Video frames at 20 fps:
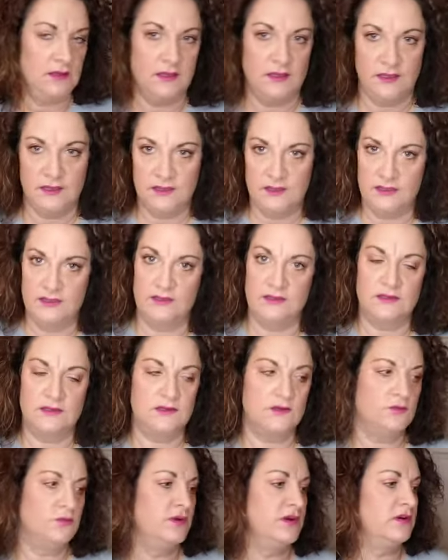
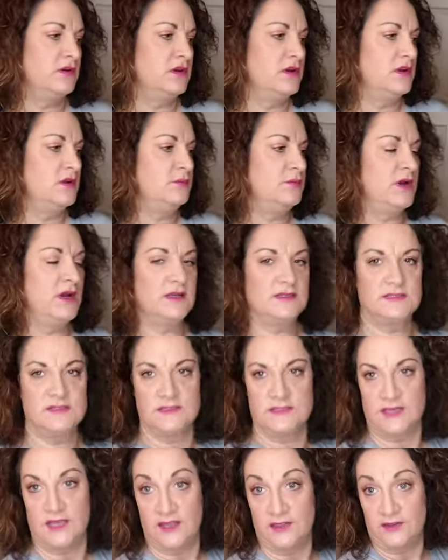And we're going to unbox
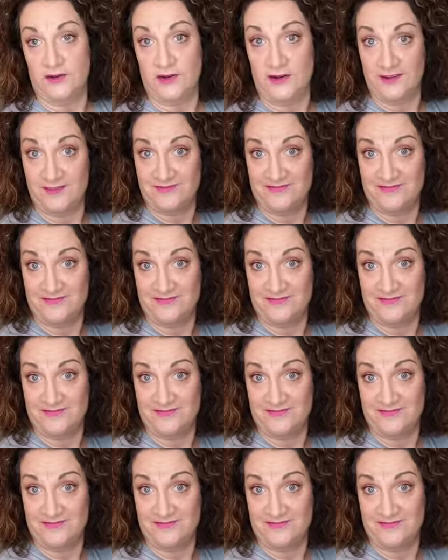it together.